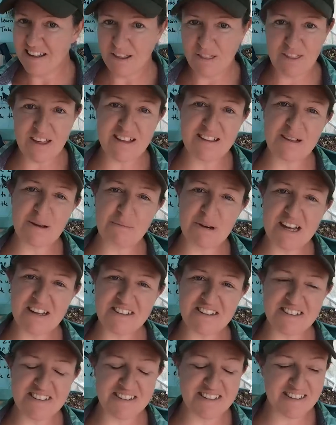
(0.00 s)
thanks so
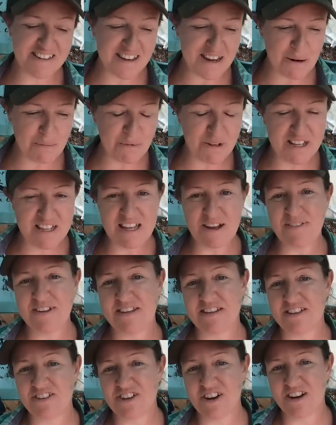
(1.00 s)
much. I'm really
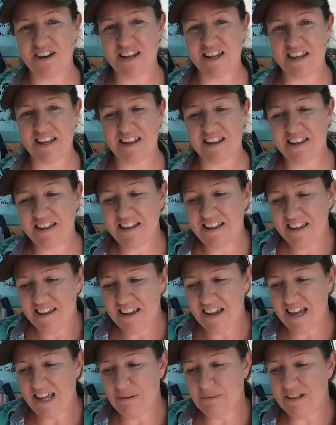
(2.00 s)
loving this journey,
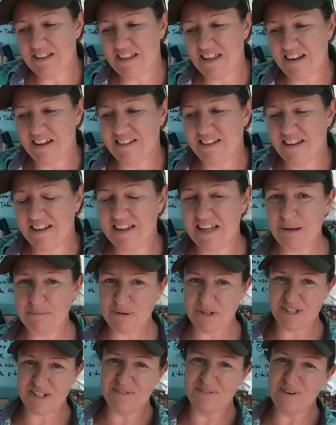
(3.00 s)
and I'm excited to keep
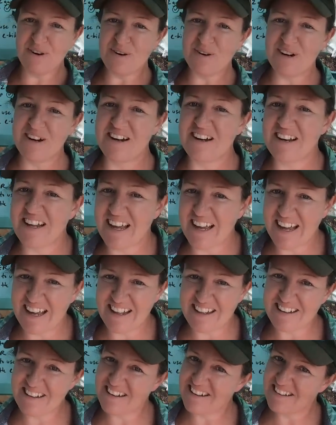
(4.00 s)
pushing forward
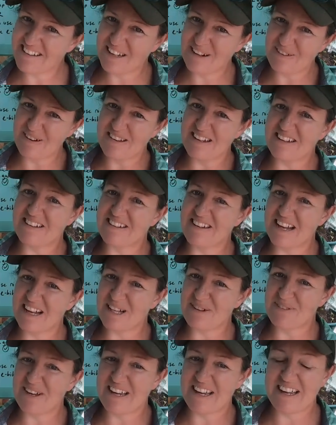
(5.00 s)
and see where this
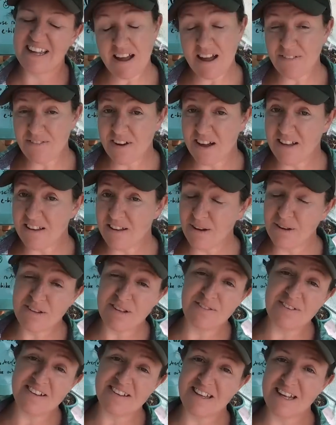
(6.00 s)
takes me. I've got loads
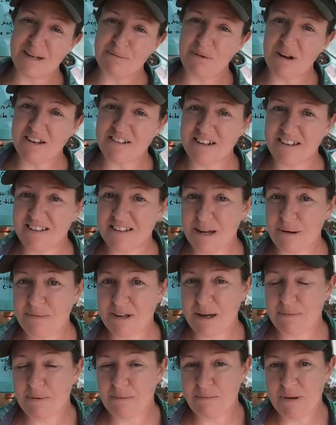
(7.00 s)
of exciting projects
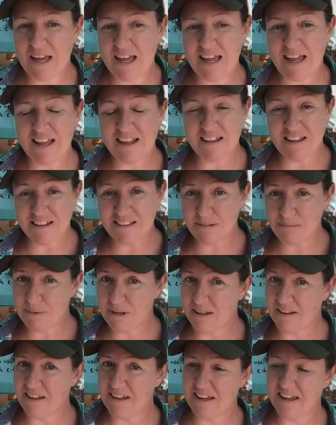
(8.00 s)
coming up in May, lots of
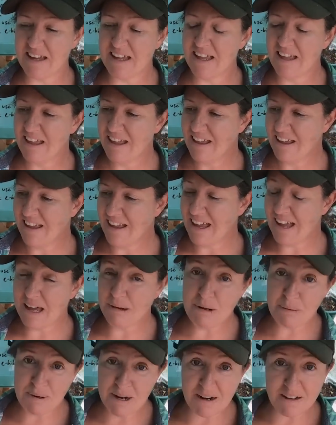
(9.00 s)
building,
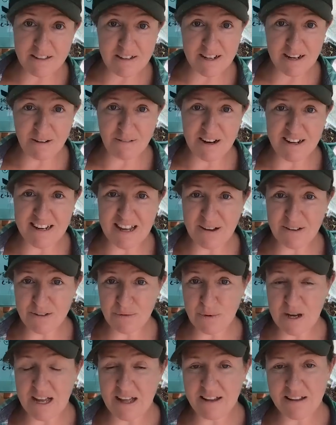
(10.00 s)
and my parents are here right now as
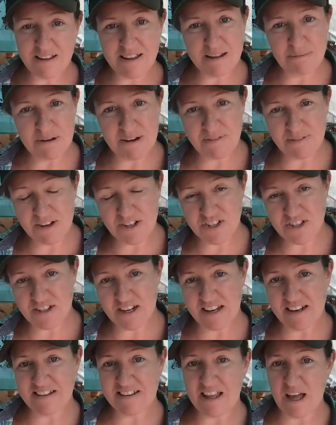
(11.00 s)
well, and my friend
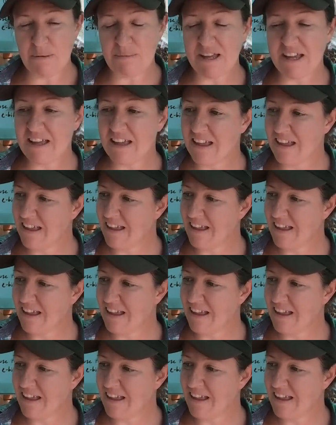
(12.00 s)
Sinead is coming,